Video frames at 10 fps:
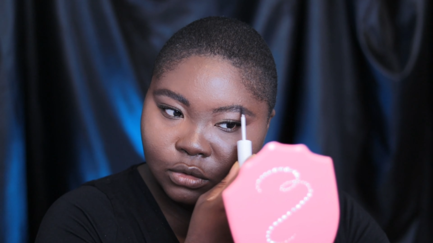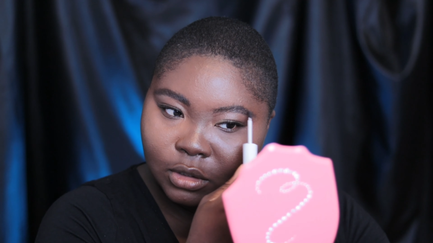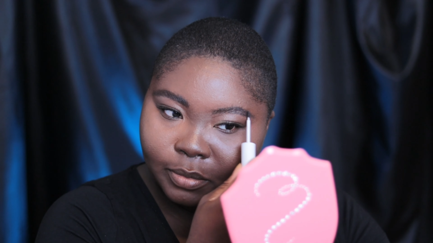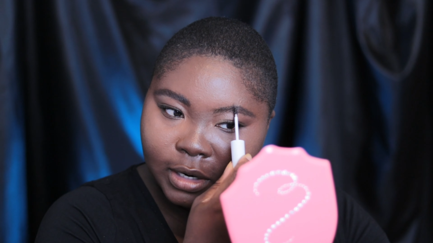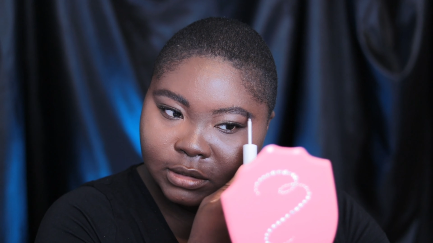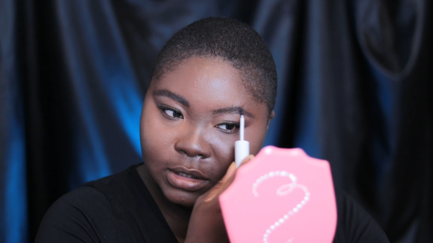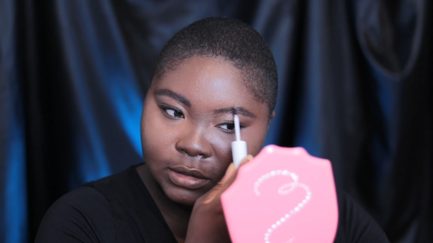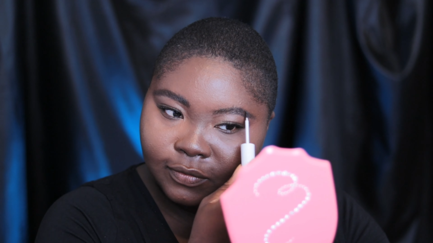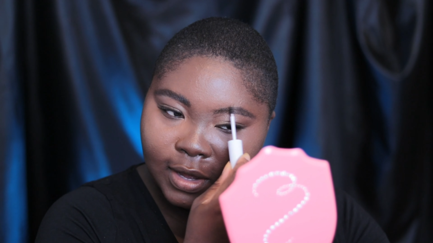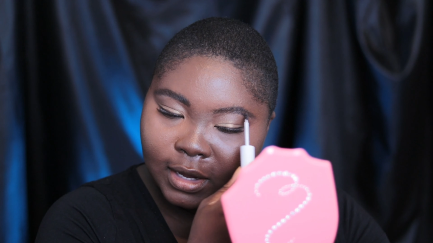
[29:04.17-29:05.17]
you do your brows and
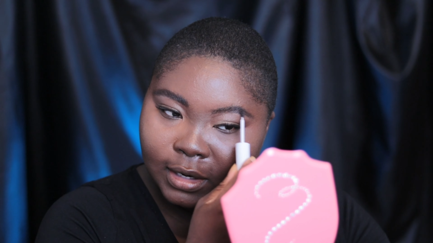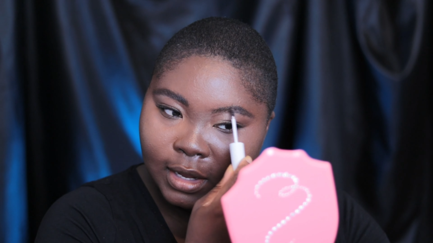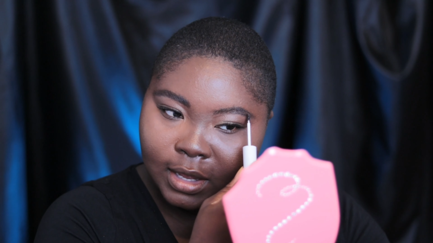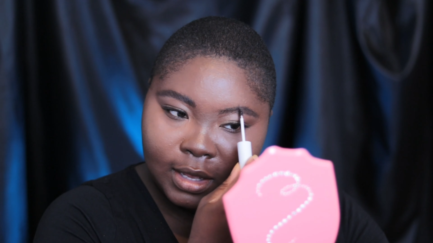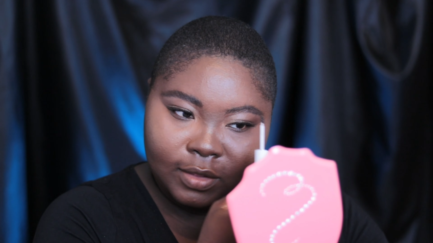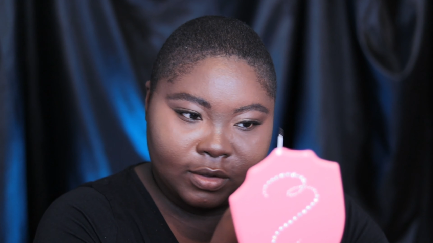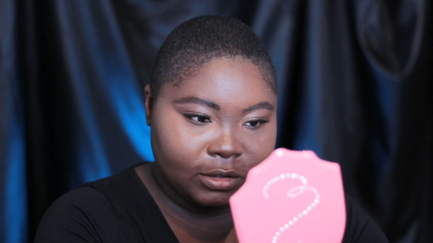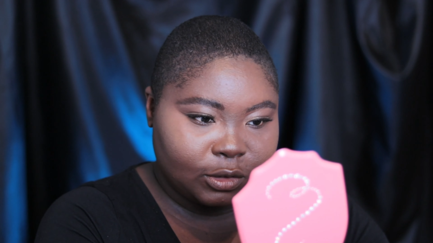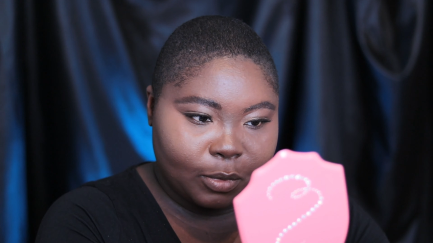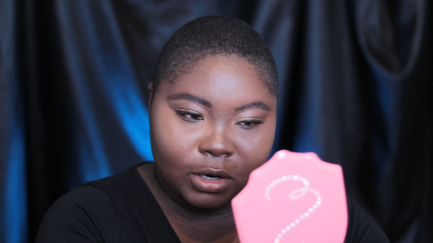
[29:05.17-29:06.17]
it's fine and
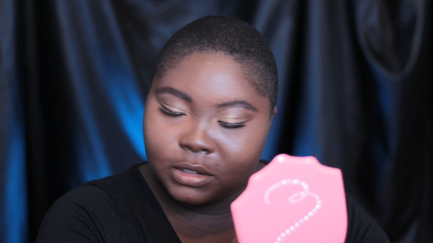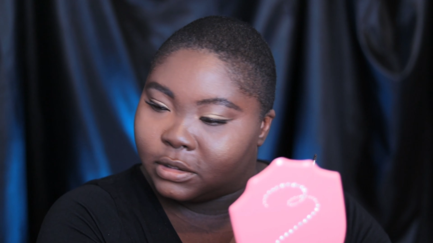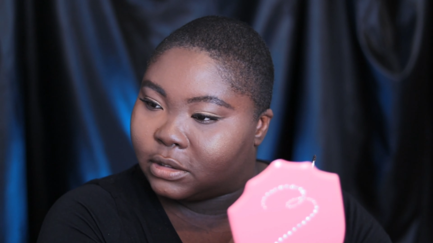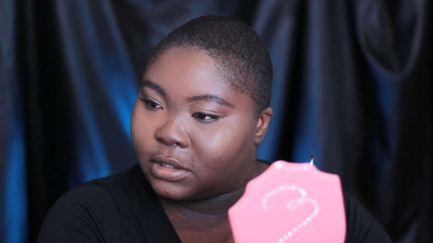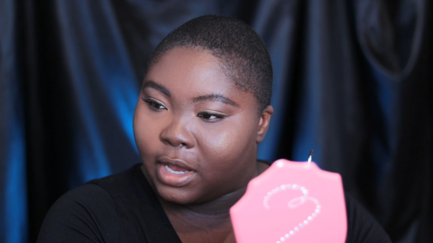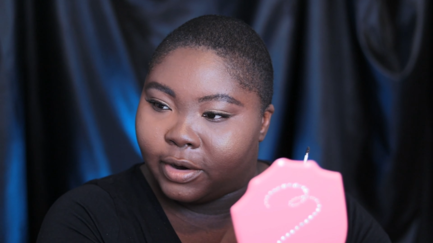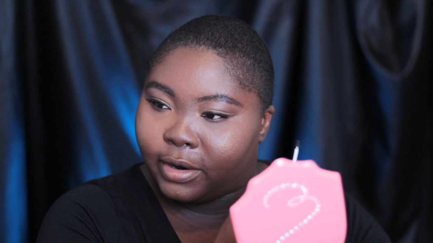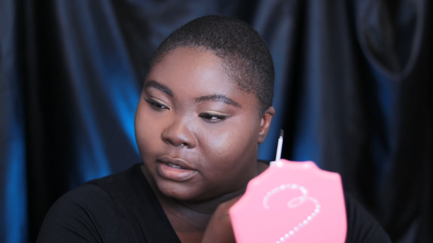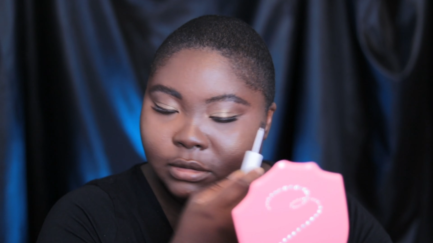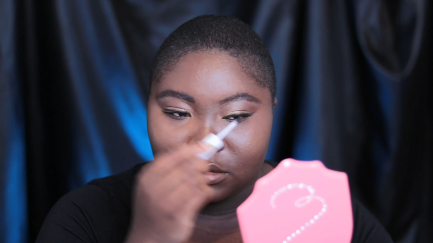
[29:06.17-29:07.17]
there's sparse
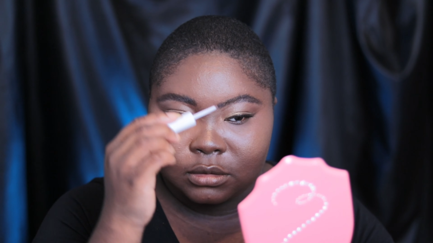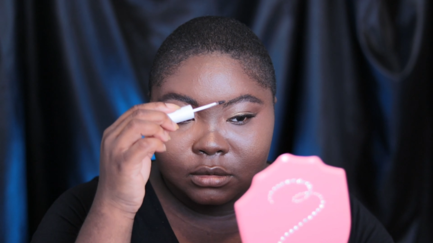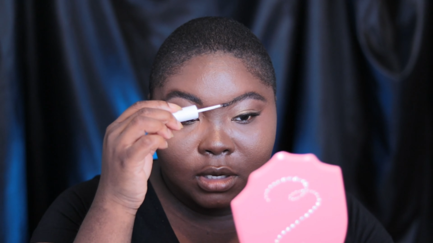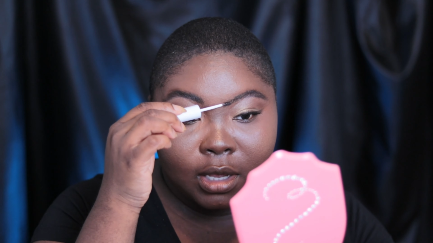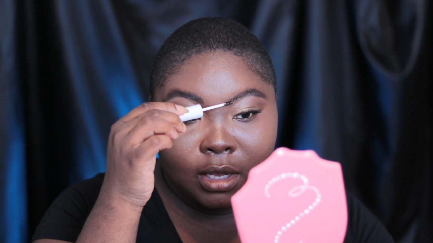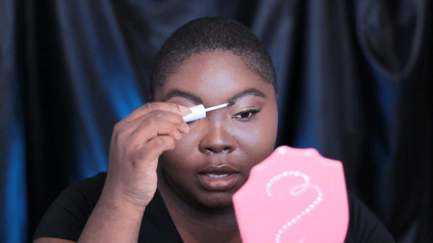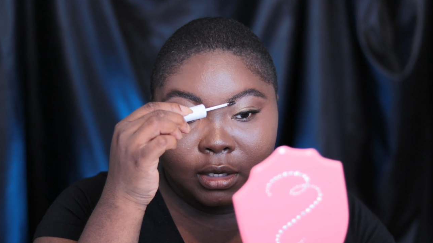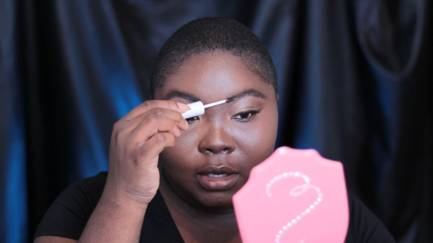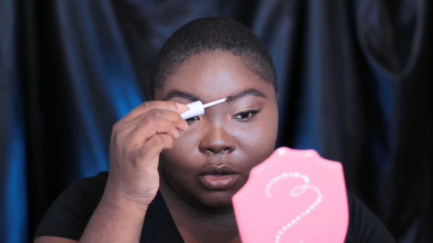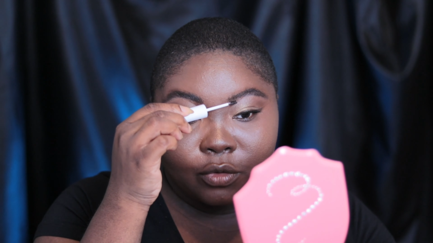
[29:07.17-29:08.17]
areas, just
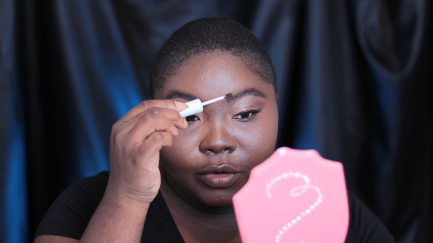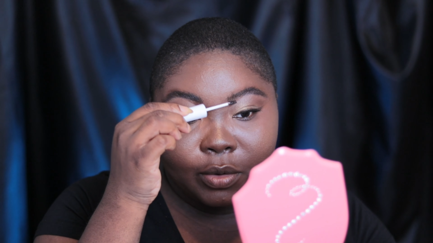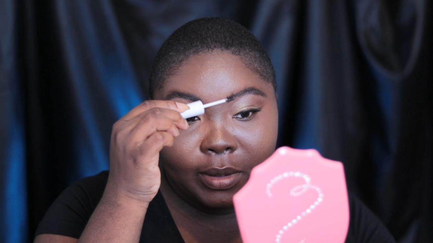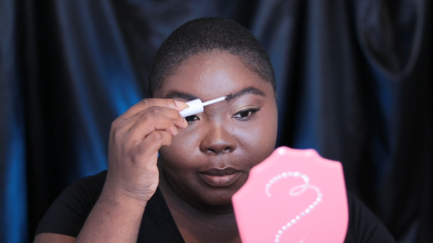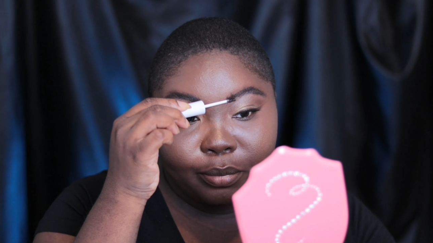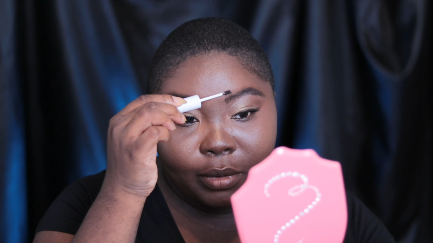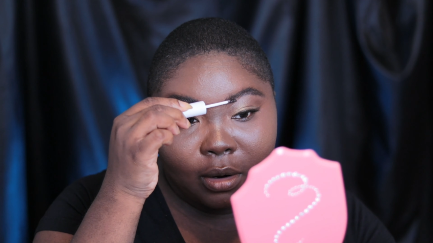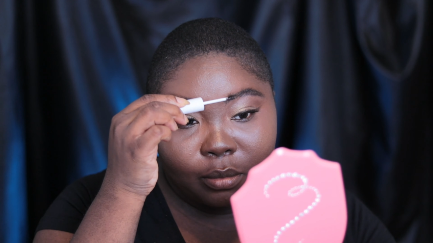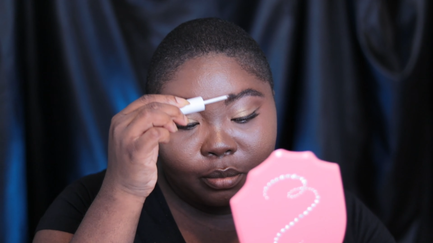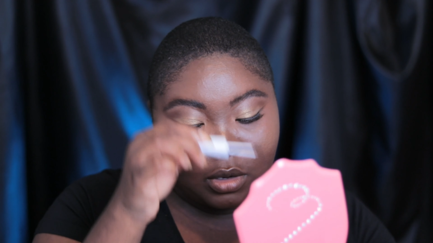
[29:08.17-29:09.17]
go over with
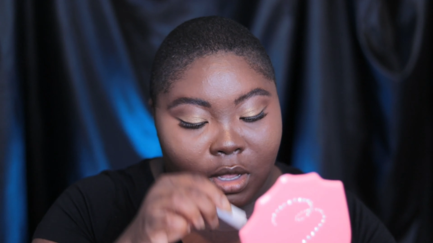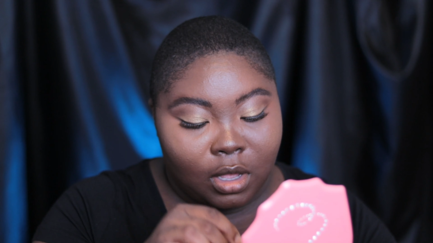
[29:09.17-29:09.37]
brow